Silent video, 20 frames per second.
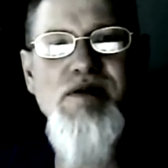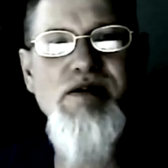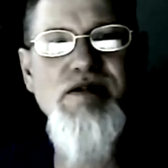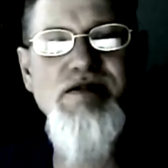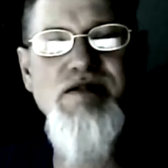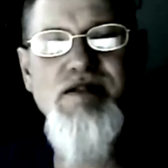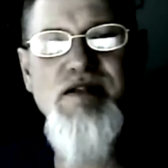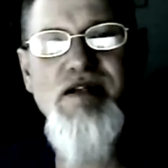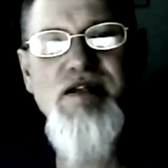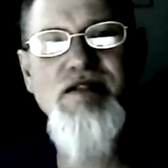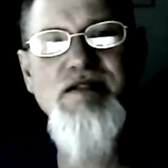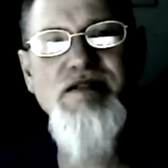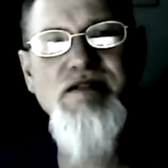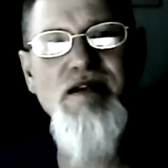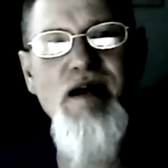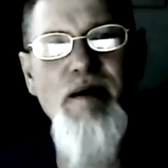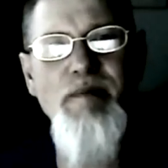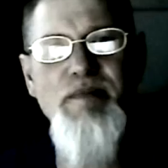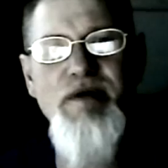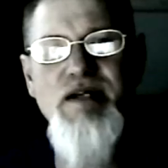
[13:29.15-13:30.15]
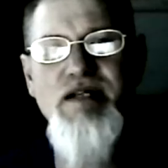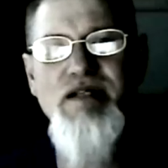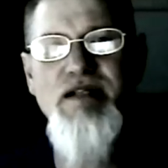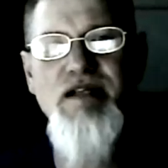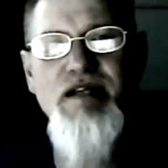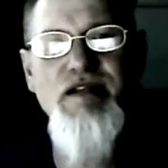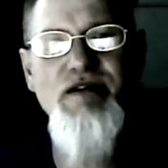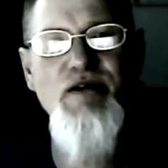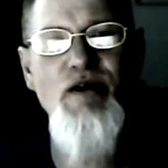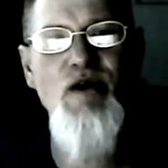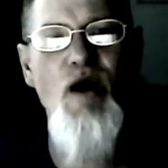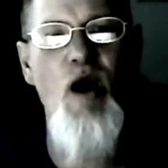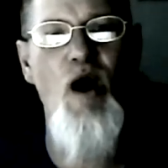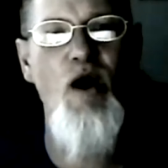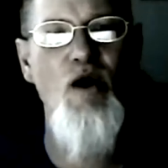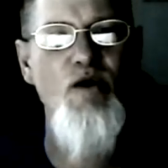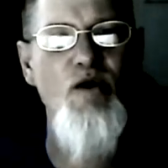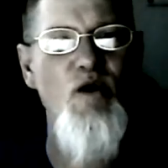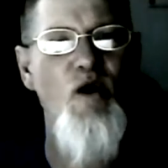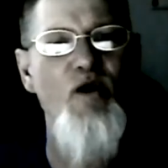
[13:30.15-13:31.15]
It's it's I mean they're
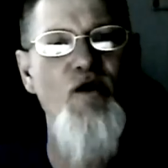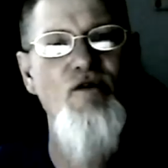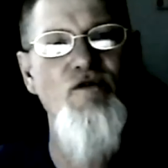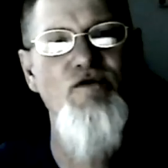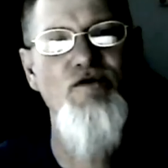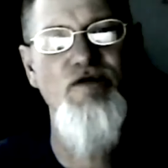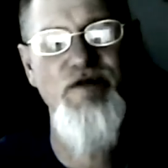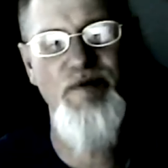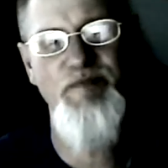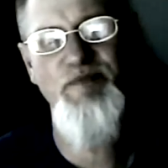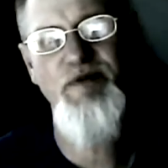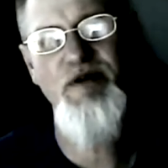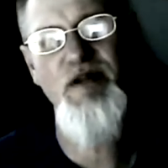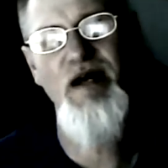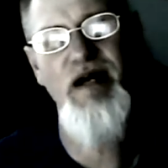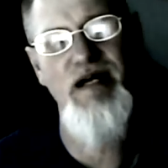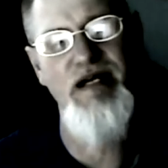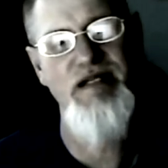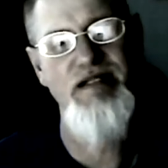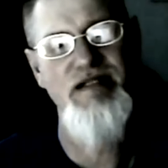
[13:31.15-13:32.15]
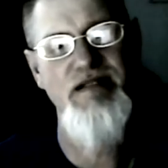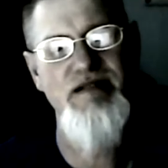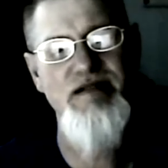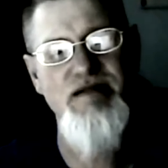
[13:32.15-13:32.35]
all over the place.